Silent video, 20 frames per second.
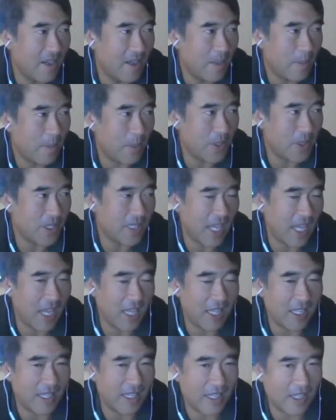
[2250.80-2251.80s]

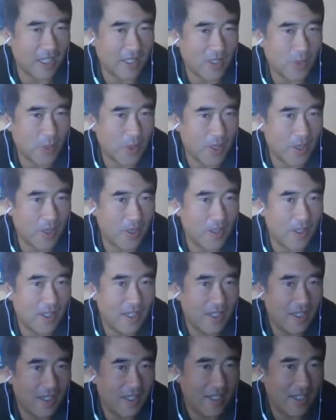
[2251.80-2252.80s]
personality on Twitter
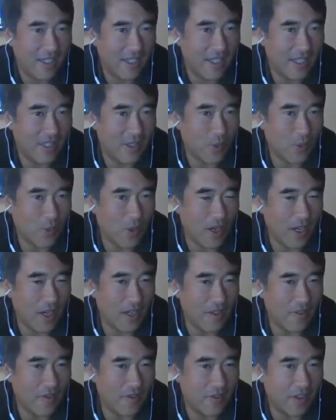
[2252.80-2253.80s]
is one
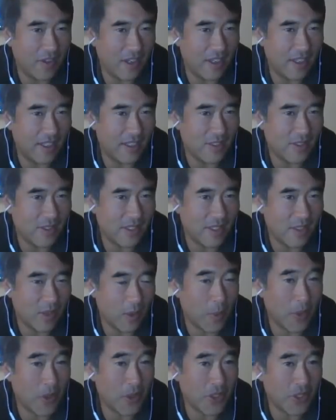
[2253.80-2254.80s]
of
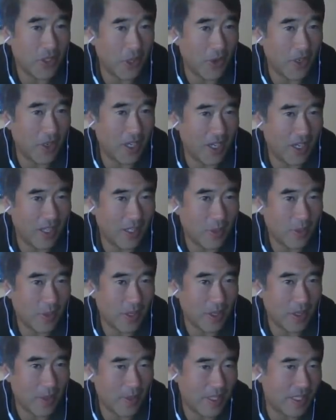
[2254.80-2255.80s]
persona on
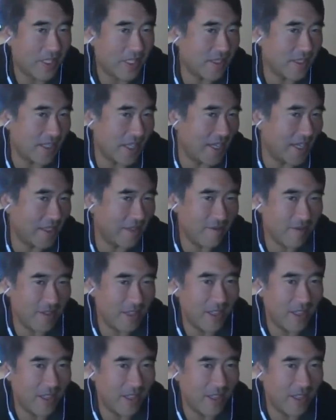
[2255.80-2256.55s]
Twitter, which is like,